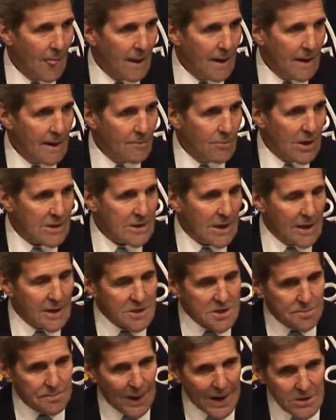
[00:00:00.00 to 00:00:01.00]
And what they
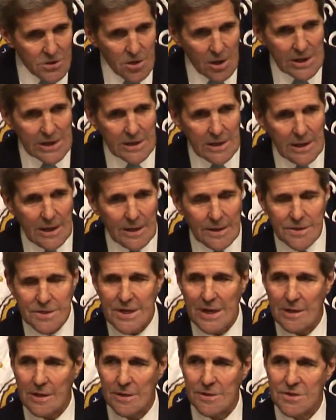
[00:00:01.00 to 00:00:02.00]
especially need is
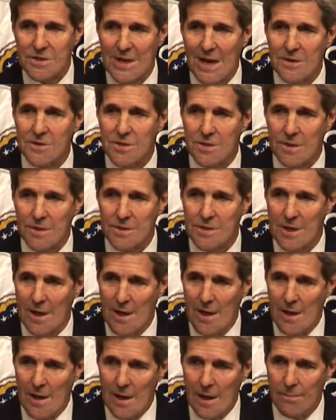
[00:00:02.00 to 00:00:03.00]
a
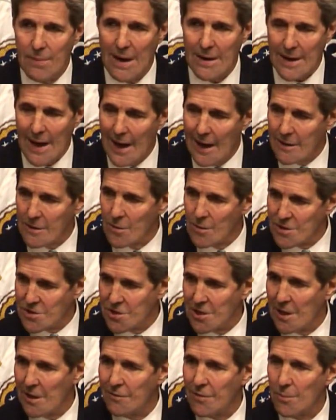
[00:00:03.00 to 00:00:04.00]
consensus about how to
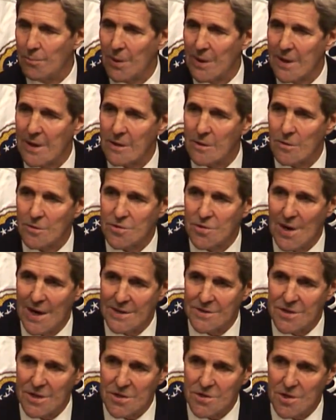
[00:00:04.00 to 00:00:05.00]
achieve a political
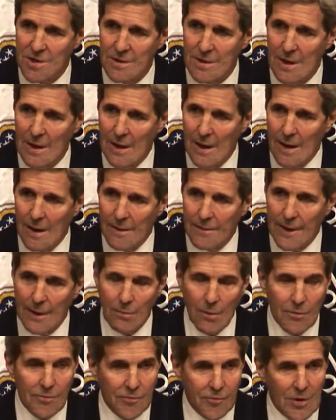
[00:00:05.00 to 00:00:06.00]
transition that
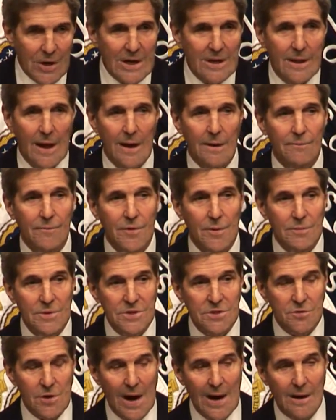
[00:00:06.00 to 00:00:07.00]
will free them from the
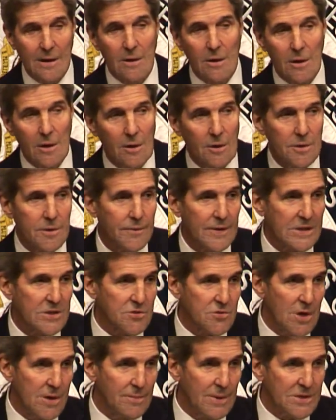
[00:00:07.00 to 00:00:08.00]
stranglehold of
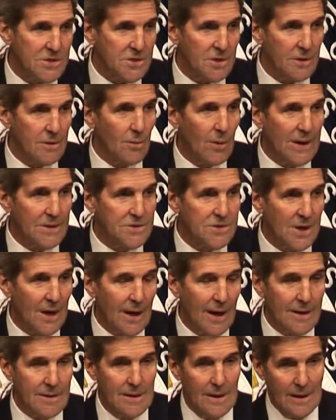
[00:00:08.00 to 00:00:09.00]
extremists on the one
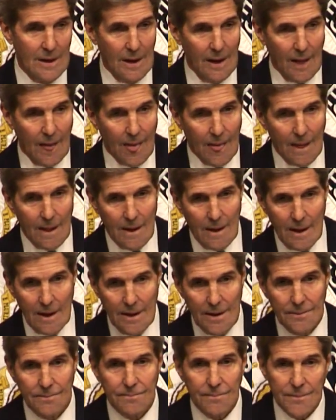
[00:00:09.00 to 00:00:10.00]
side
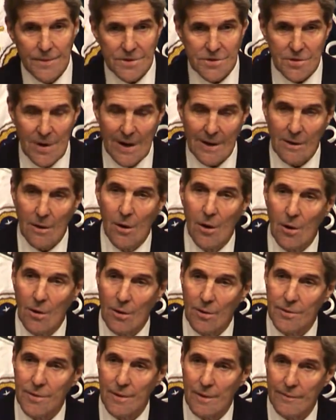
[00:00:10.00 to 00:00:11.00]
and the
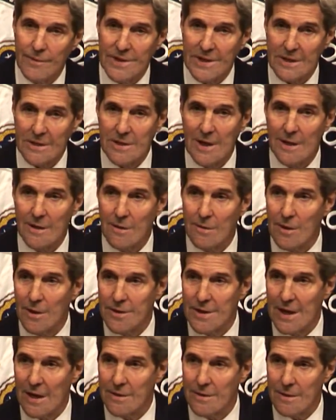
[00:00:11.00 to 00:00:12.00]
stranglehold of a dictator
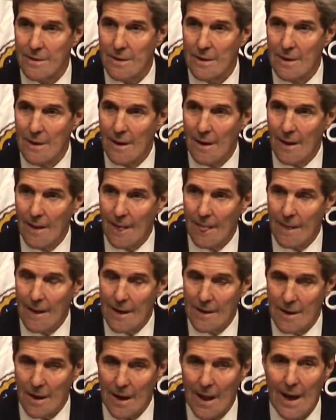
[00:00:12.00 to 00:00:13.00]
on the other,
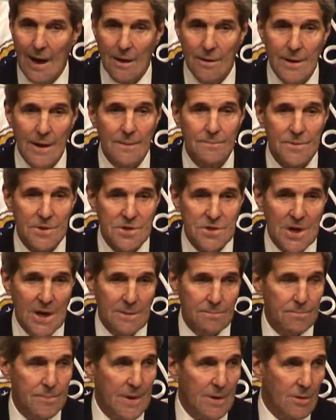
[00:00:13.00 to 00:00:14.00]
and allow them to
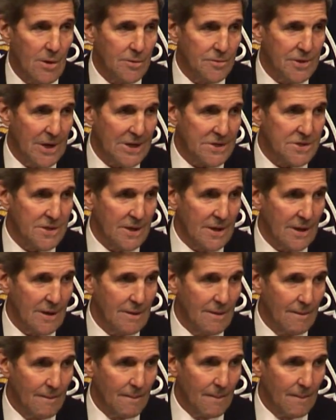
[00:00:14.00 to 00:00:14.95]
shape their own destiny.